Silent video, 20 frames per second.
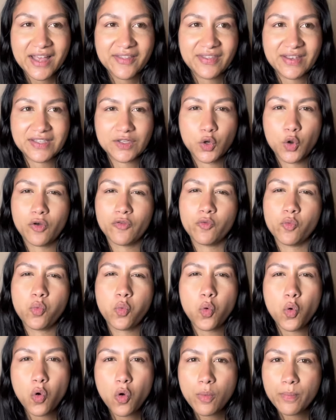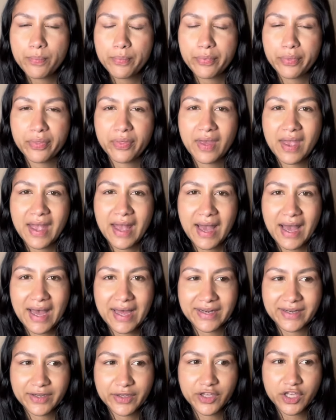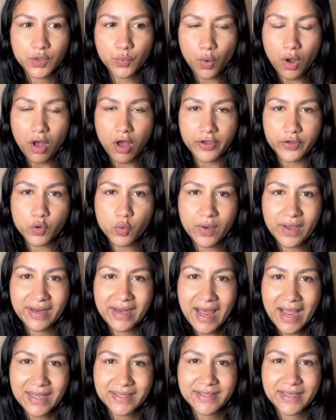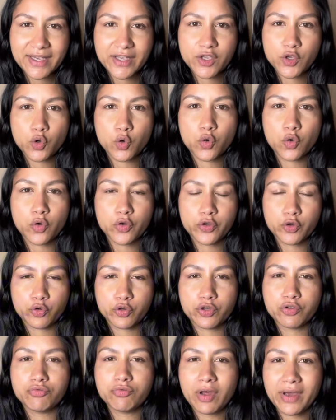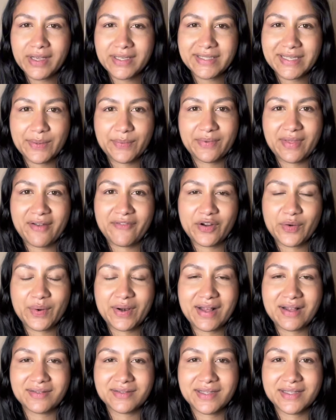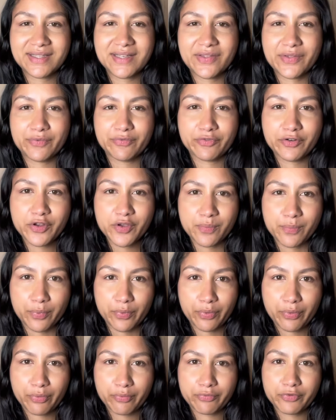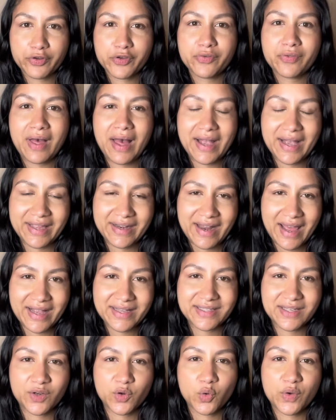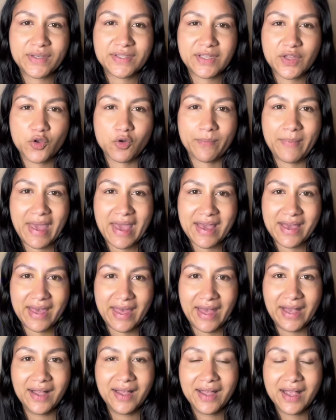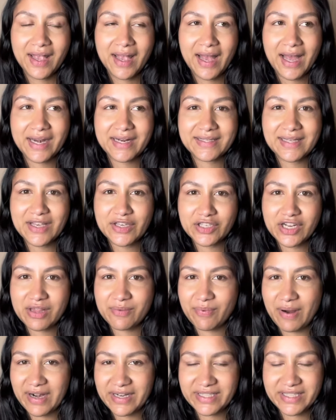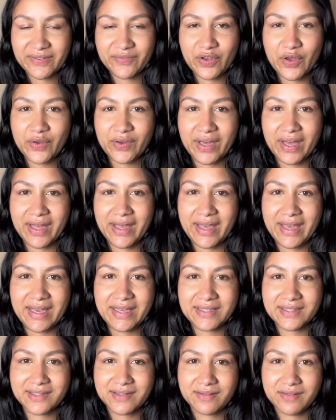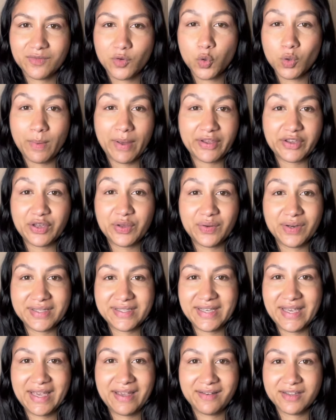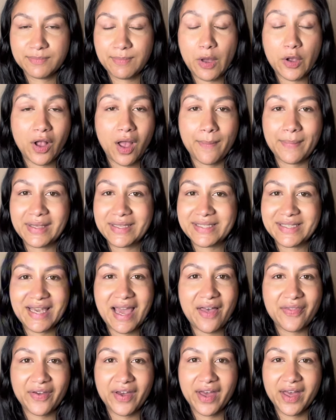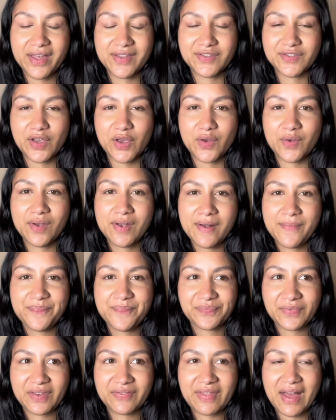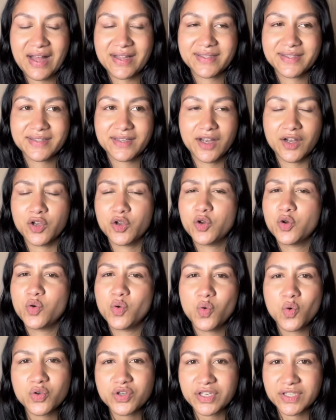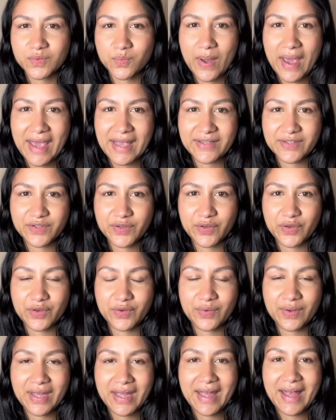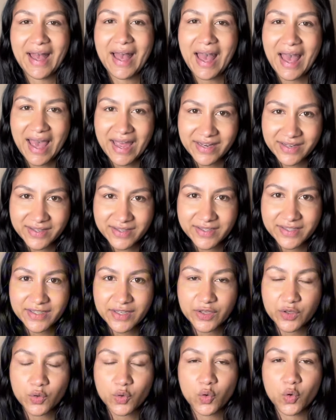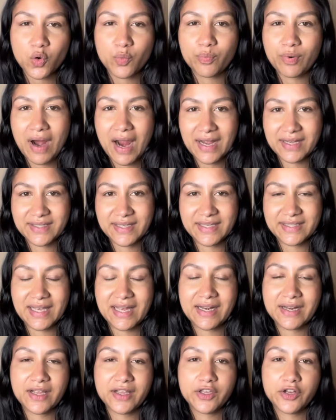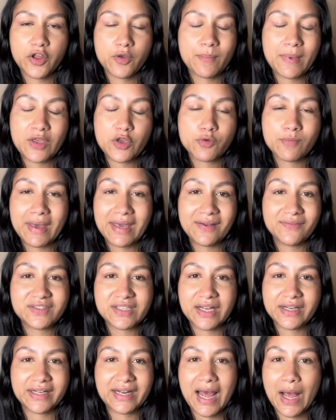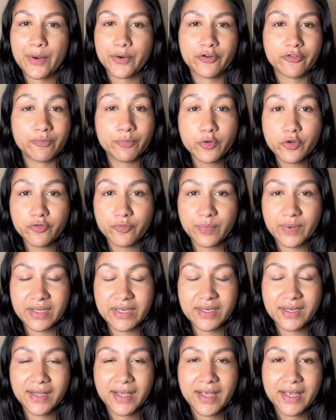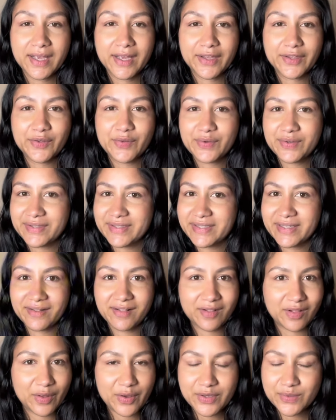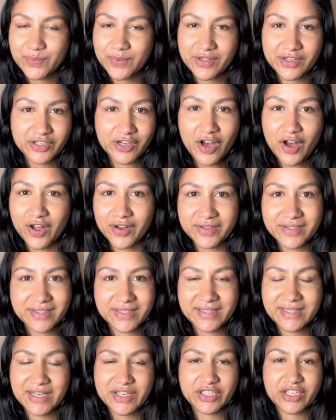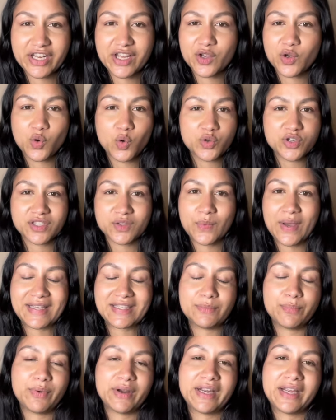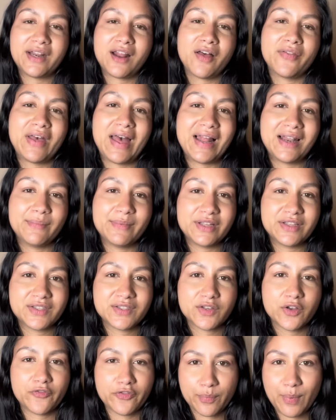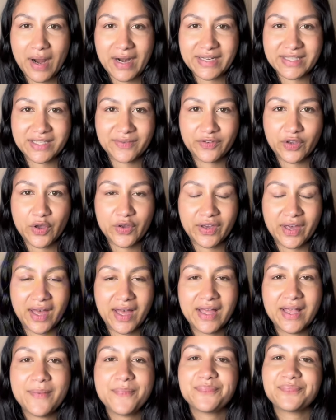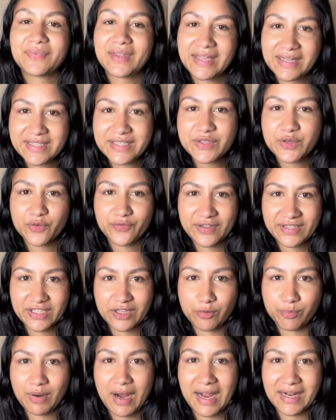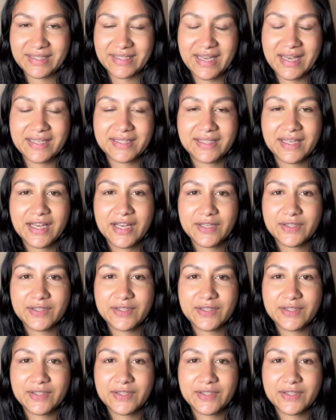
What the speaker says: There's a lot of warmth, and you're connecting and you're uniting with everyone else that's in the room through that connected noise that you're making. And essentially the practice of yoga is all about unity. It's about coming together. And so that's a gorgeous way to end your practice. And you may have done an hour of movement, you can still close with a chant. It's actually a gorgeous way to bring in other elements of the practice of yoga into your physical practice.